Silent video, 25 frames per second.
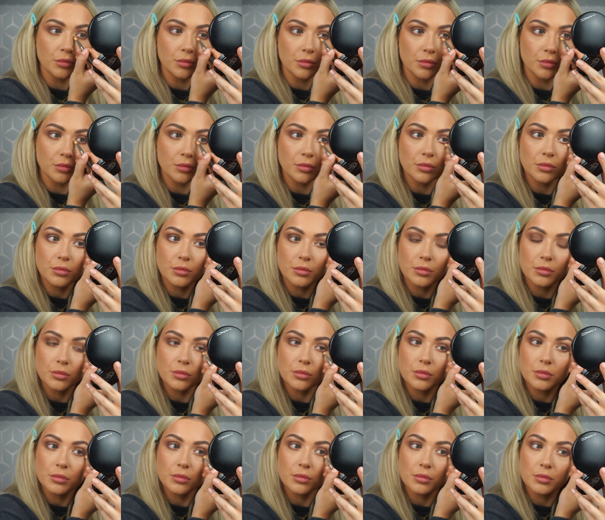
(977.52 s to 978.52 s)

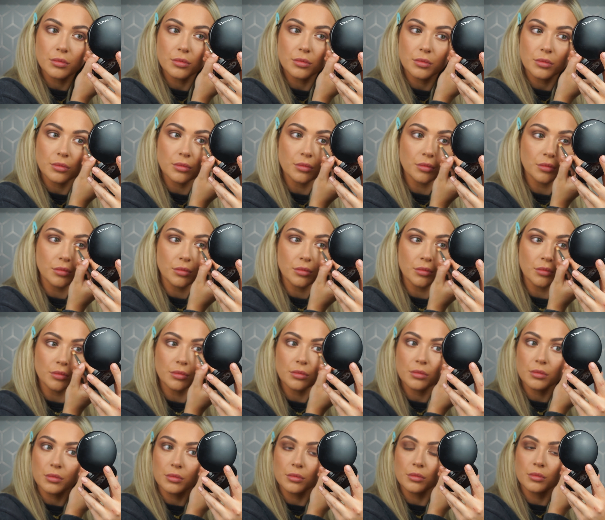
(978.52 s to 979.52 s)

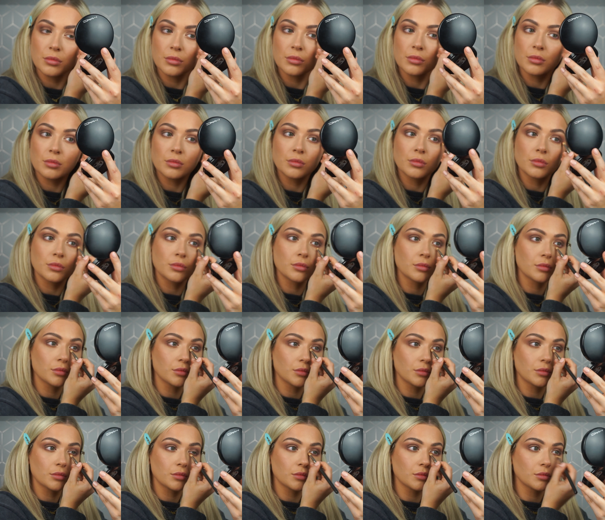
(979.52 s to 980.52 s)

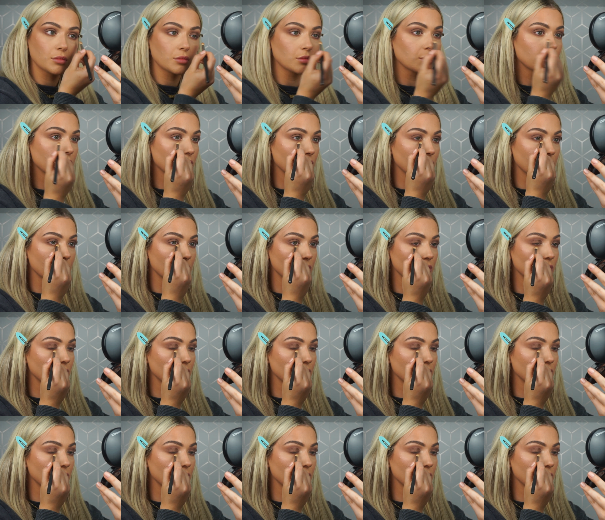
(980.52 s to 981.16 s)
[no speech]